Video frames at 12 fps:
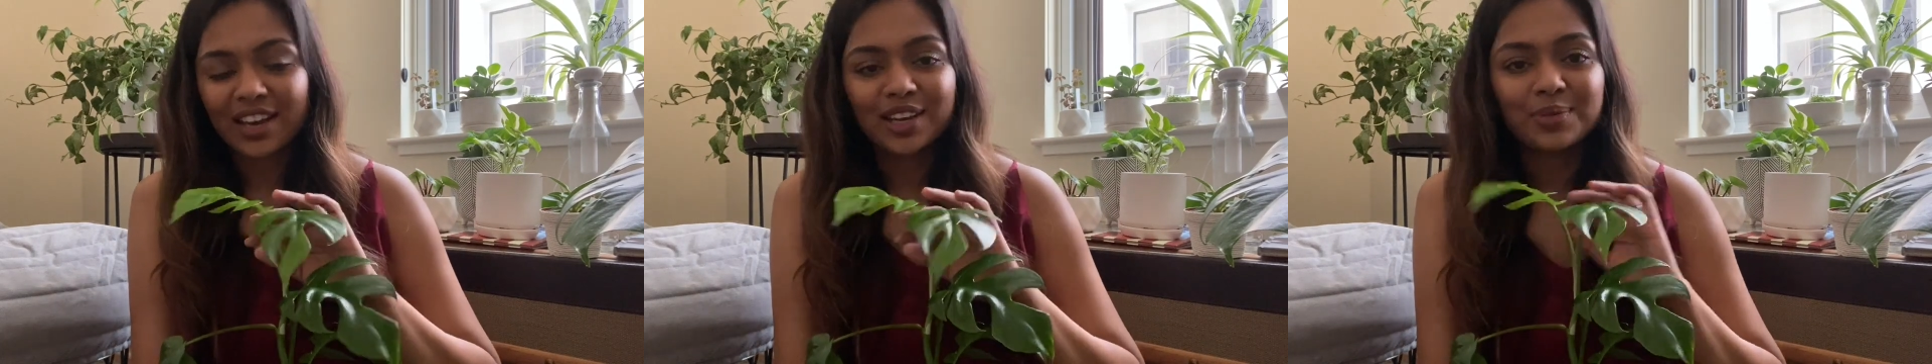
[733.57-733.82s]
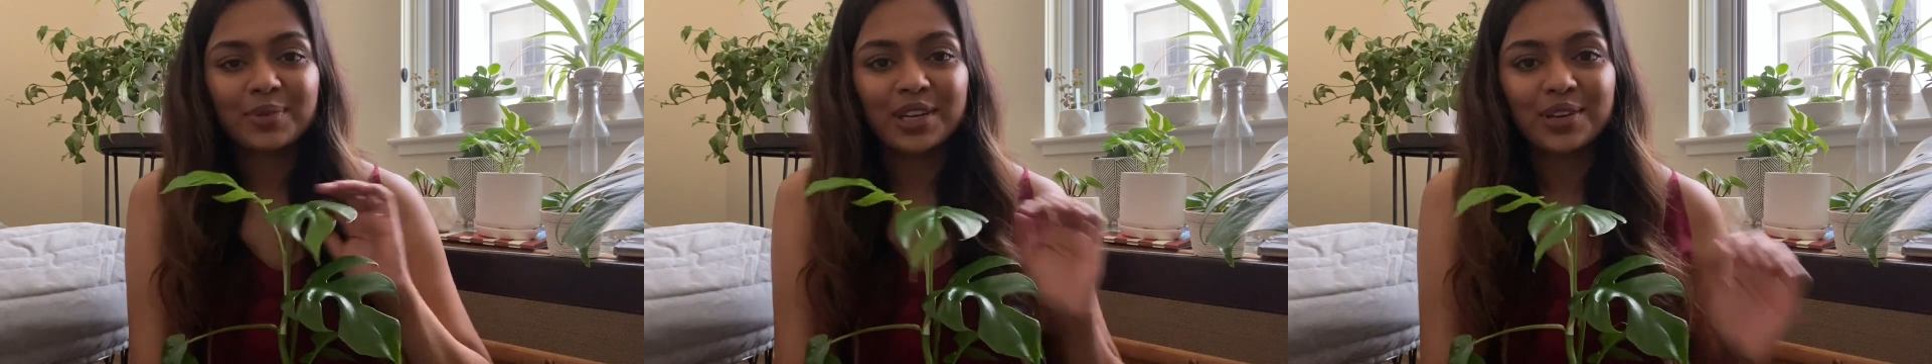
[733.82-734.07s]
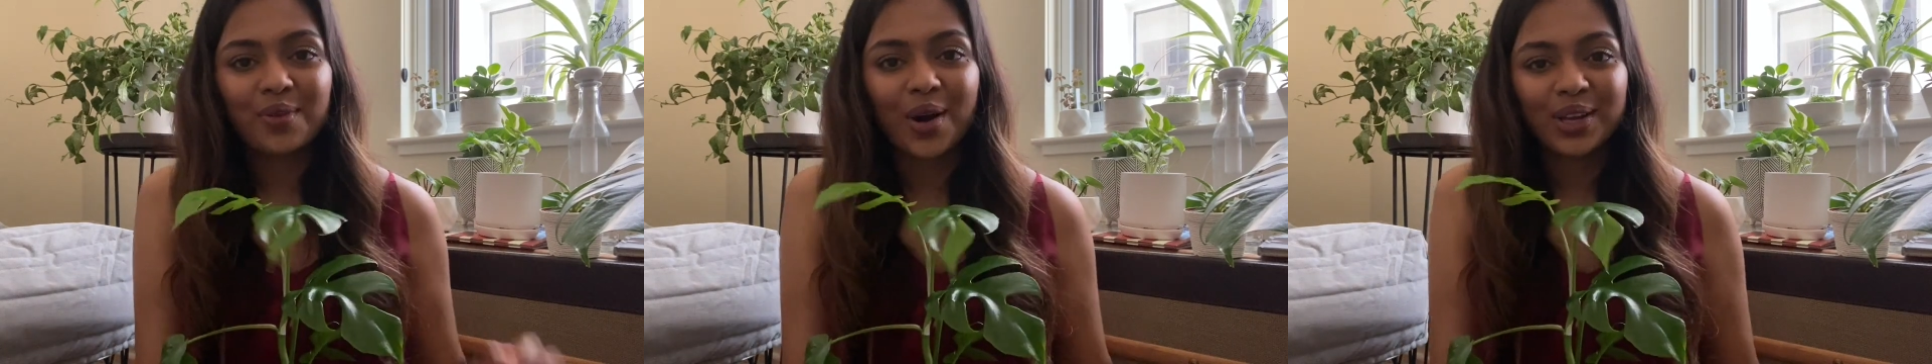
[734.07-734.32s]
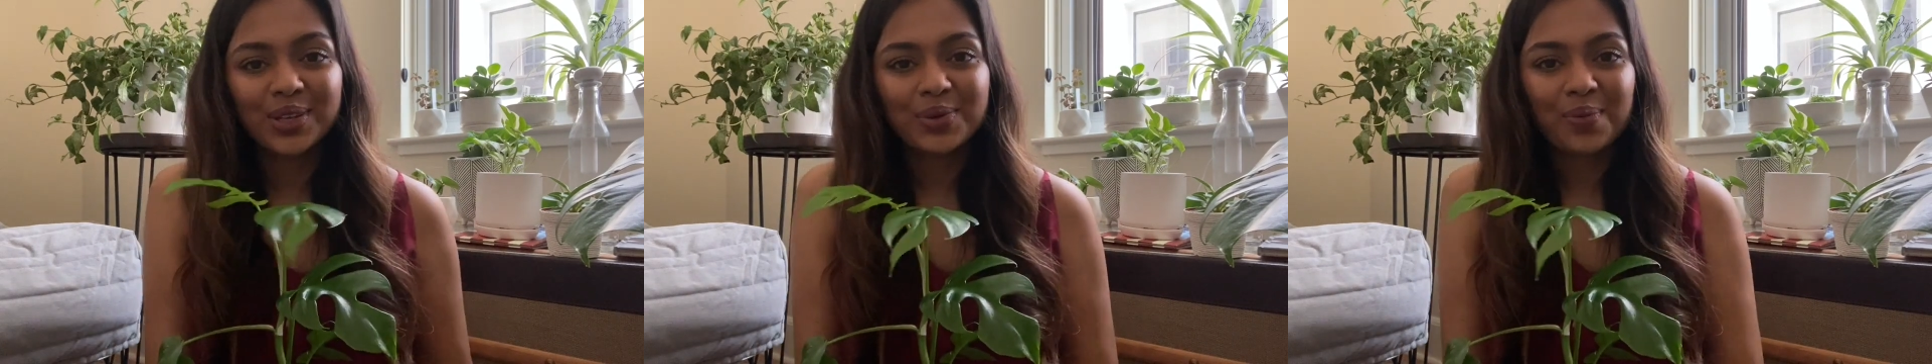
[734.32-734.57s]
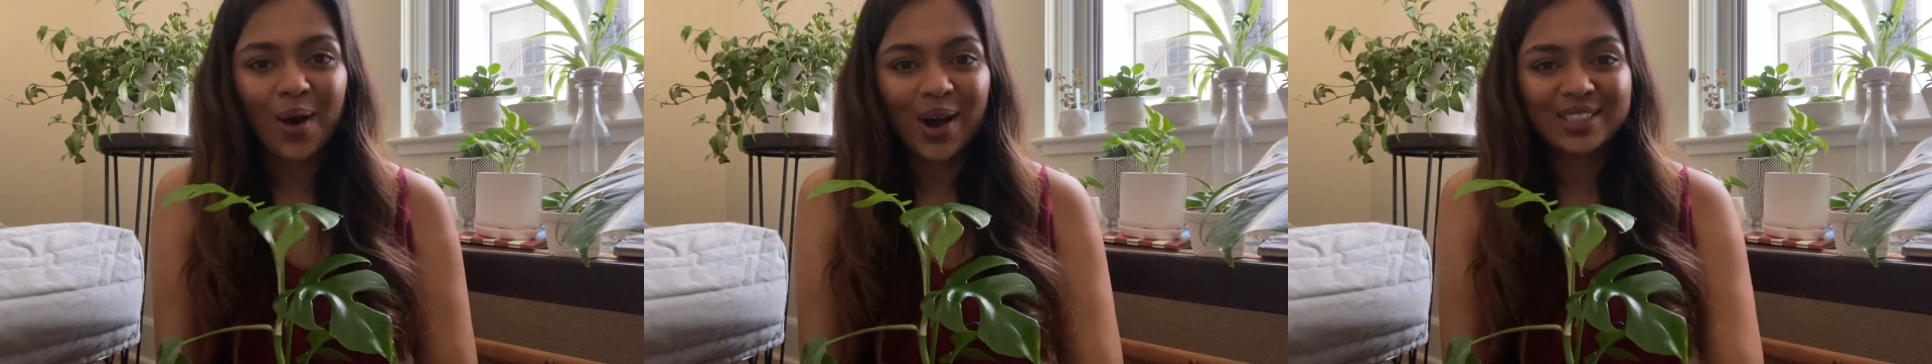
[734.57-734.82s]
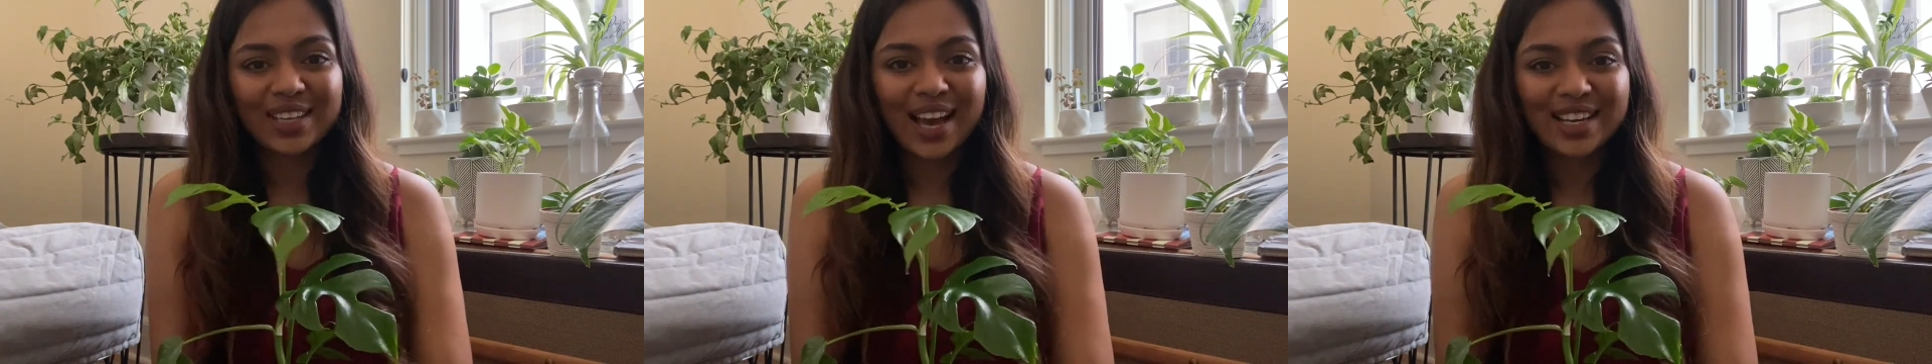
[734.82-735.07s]
and it's pretty rewarding to
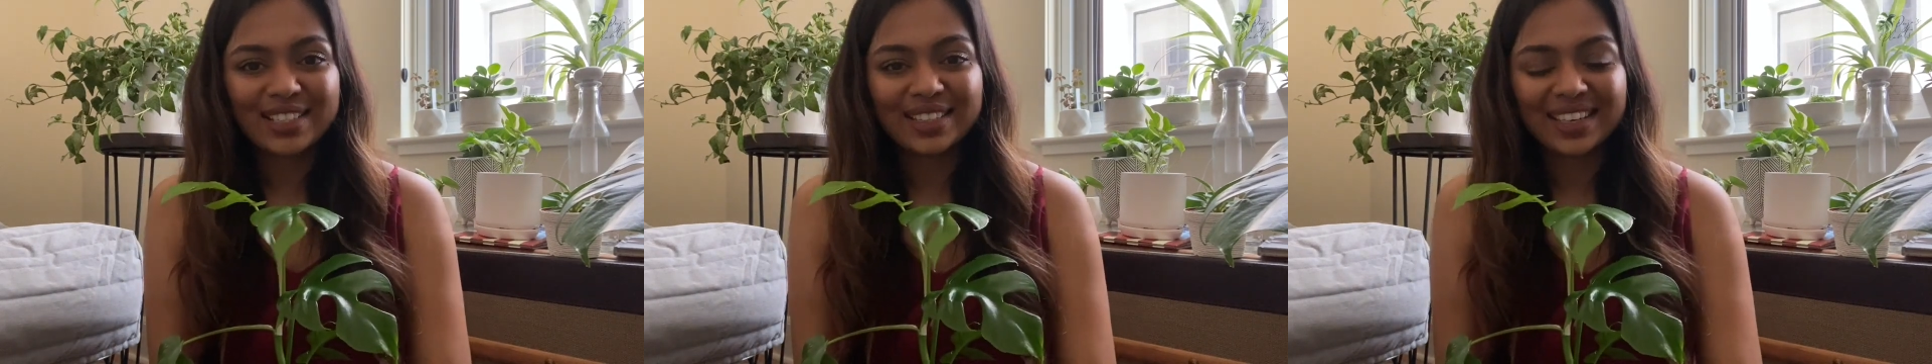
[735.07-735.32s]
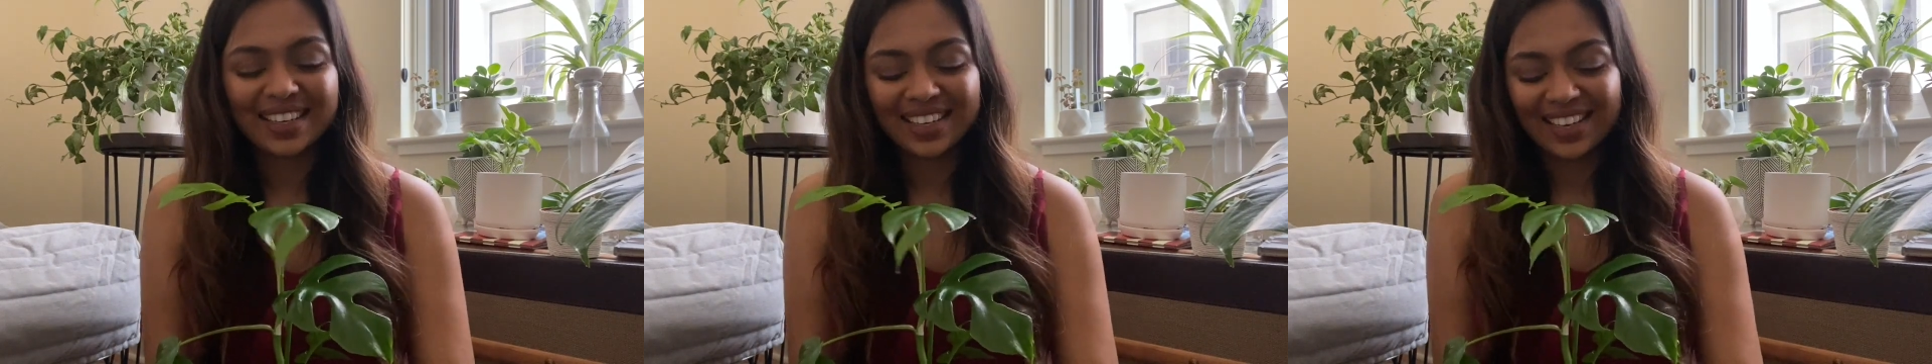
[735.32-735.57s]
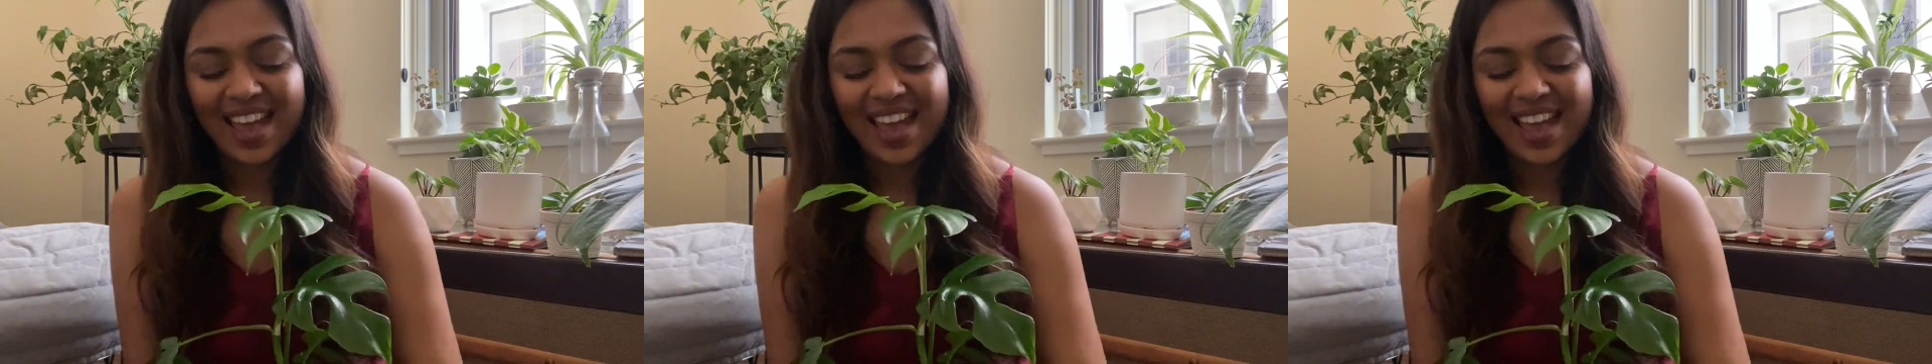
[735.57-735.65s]
watch actually.